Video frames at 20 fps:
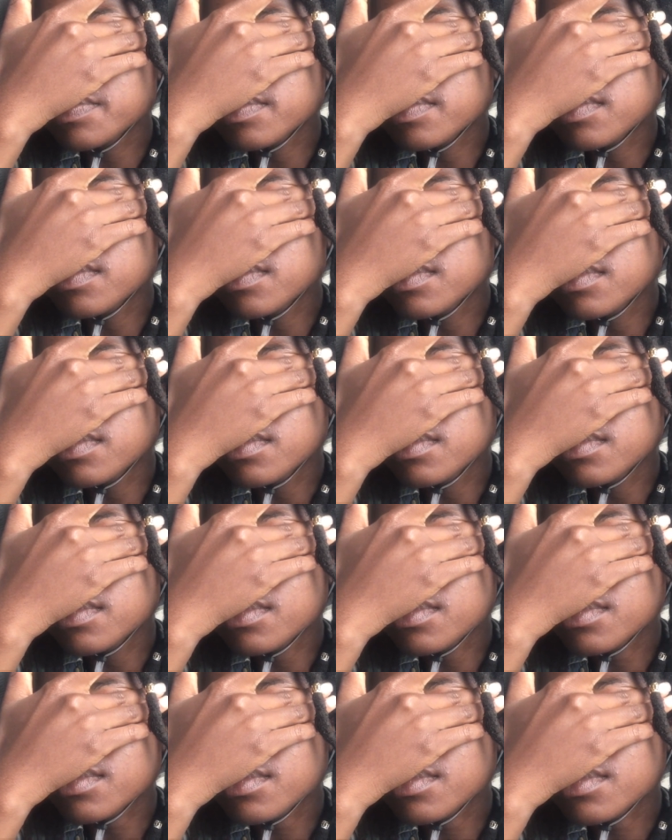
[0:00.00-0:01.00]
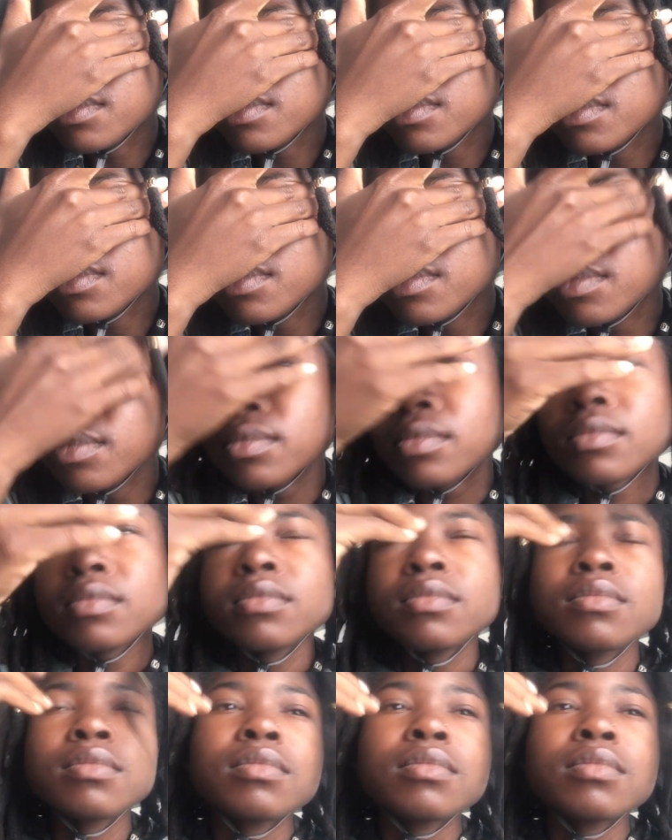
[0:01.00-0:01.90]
[no speech]